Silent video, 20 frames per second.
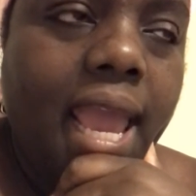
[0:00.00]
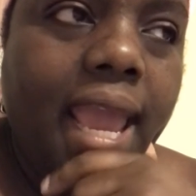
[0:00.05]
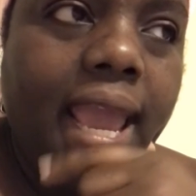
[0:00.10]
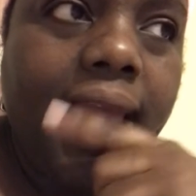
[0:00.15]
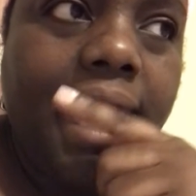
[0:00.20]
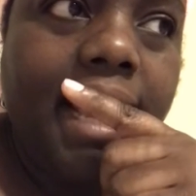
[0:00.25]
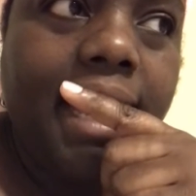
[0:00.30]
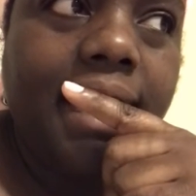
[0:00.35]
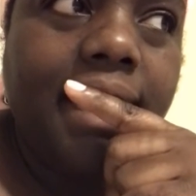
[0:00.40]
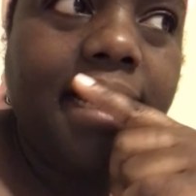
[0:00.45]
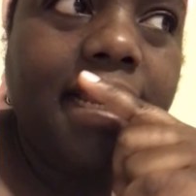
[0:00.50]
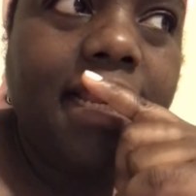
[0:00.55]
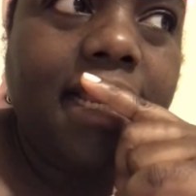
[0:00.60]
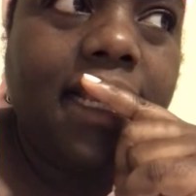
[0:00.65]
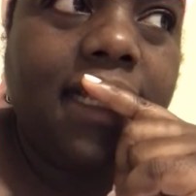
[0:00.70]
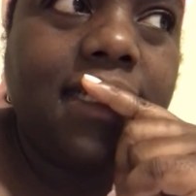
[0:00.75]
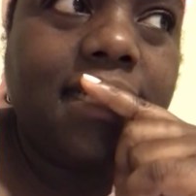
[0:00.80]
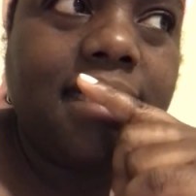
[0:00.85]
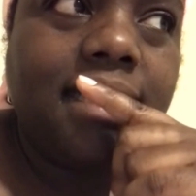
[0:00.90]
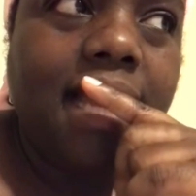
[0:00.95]
And
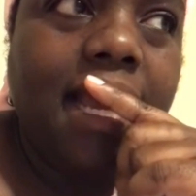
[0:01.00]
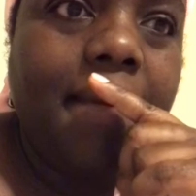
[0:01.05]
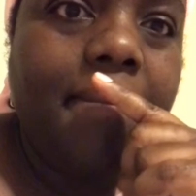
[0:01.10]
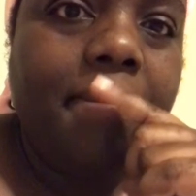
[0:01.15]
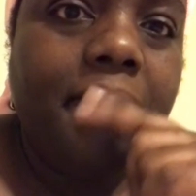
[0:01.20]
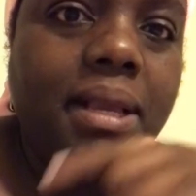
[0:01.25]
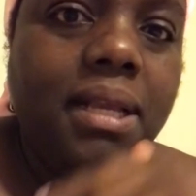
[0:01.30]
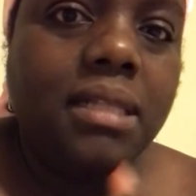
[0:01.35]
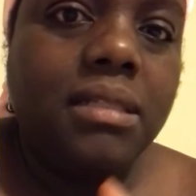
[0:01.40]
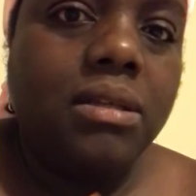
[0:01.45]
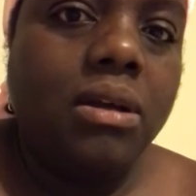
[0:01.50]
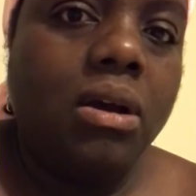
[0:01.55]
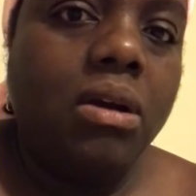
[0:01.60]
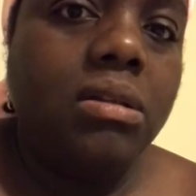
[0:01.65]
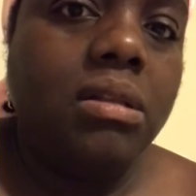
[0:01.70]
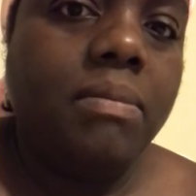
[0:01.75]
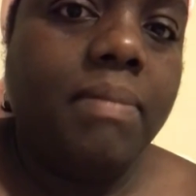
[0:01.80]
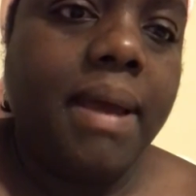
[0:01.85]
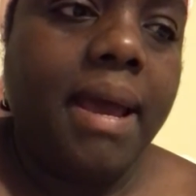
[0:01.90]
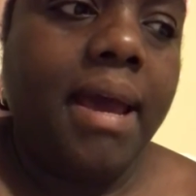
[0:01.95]
it's not being
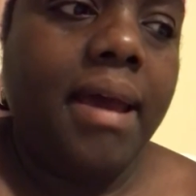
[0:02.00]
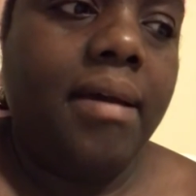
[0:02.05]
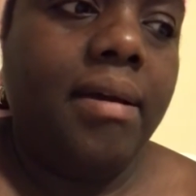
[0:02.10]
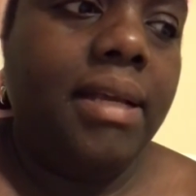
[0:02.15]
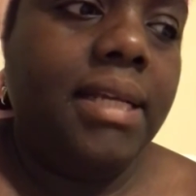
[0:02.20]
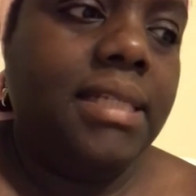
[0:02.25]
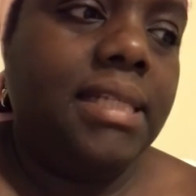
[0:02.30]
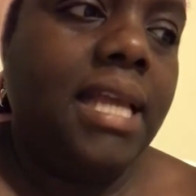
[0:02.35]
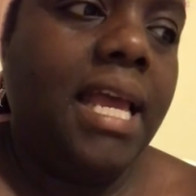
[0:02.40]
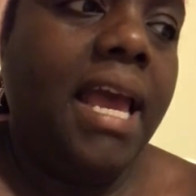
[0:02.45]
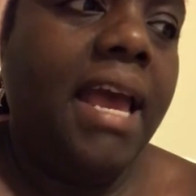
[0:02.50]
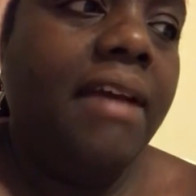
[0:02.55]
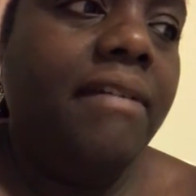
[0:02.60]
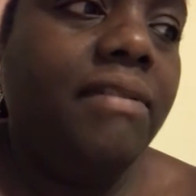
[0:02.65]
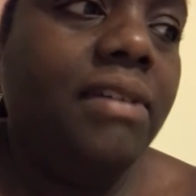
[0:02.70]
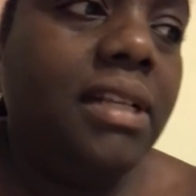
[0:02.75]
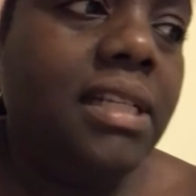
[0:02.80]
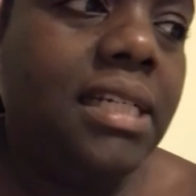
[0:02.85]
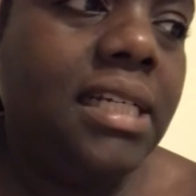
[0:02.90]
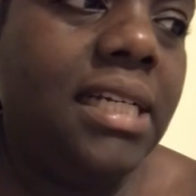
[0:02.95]
talked about as
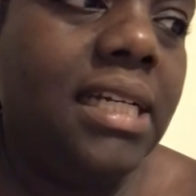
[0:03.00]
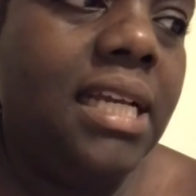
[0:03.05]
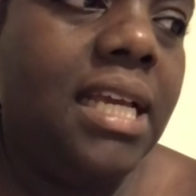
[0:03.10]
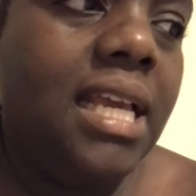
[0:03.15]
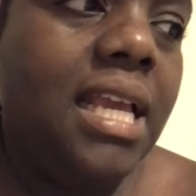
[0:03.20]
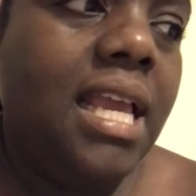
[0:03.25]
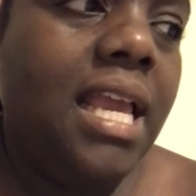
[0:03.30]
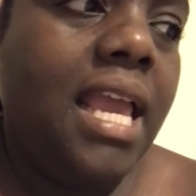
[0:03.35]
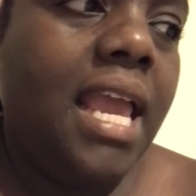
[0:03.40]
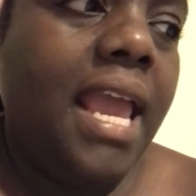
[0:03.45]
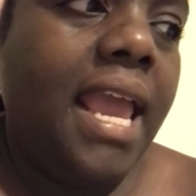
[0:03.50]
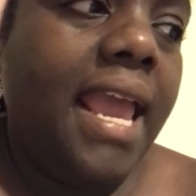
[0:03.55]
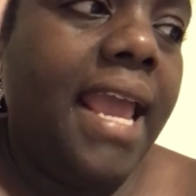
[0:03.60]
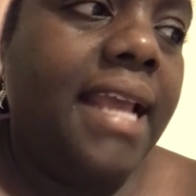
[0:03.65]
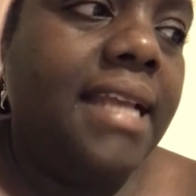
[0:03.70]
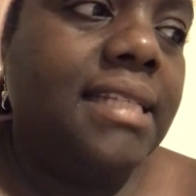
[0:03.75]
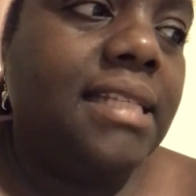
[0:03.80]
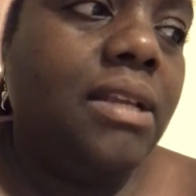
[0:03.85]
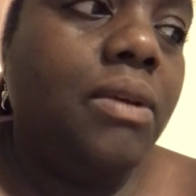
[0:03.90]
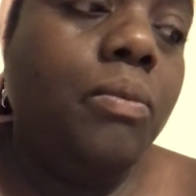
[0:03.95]
heavily
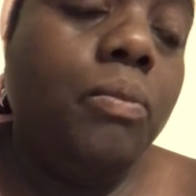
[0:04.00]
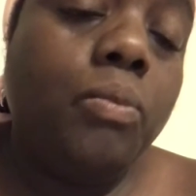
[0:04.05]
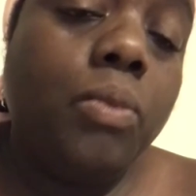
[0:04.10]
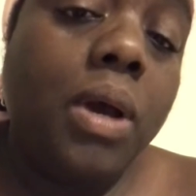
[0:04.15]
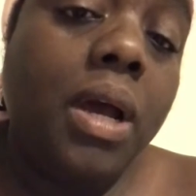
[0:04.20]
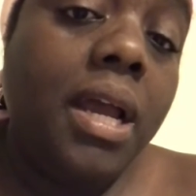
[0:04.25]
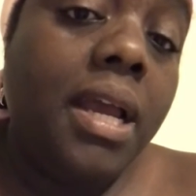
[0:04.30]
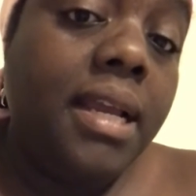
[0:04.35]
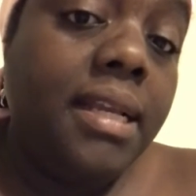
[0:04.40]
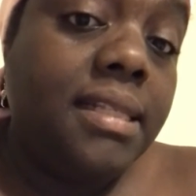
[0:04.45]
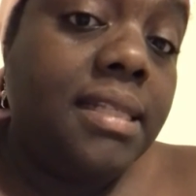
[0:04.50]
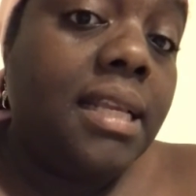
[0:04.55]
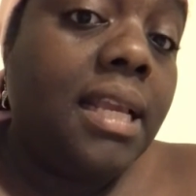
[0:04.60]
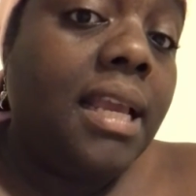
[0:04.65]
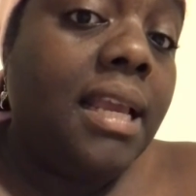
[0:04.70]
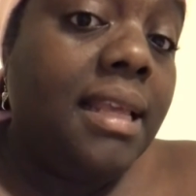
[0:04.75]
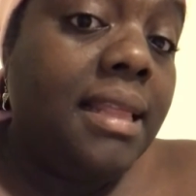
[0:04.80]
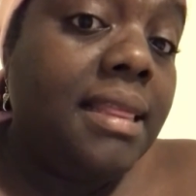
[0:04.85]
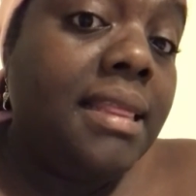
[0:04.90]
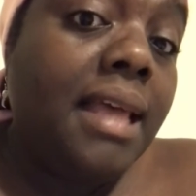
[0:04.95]
as it was
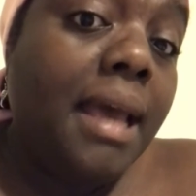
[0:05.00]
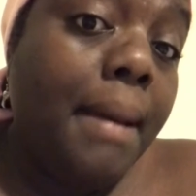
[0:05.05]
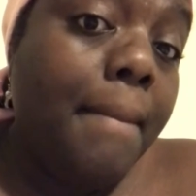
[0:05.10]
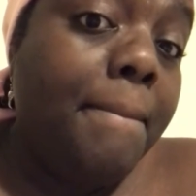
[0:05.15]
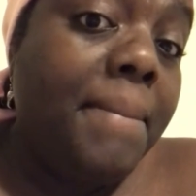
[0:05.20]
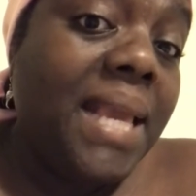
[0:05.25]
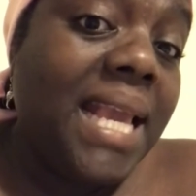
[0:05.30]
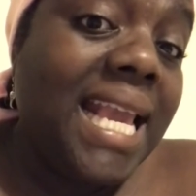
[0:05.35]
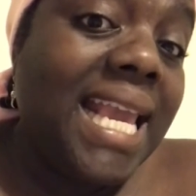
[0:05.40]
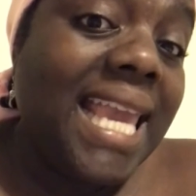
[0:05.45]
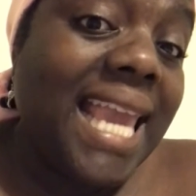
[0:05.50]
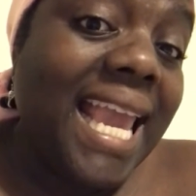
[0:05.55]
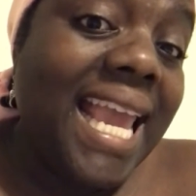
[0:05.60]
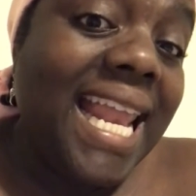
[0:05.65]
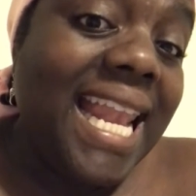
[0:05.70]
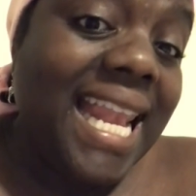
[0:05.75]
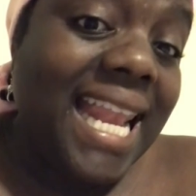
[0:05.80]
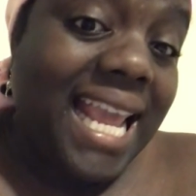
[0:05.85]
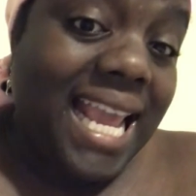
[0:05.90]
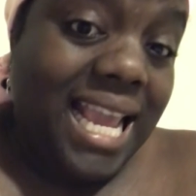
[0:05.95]
in the
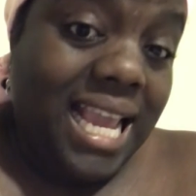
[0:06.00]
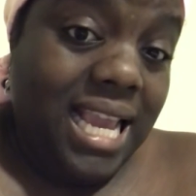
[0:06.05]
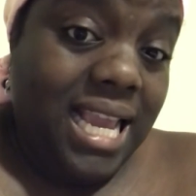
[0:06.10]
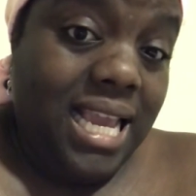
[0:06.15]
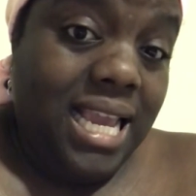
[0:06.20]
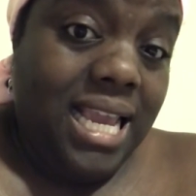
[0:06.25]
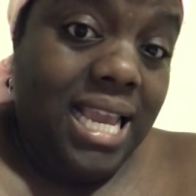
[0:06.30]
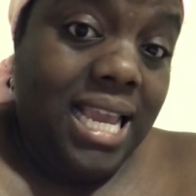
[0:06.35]
beginning.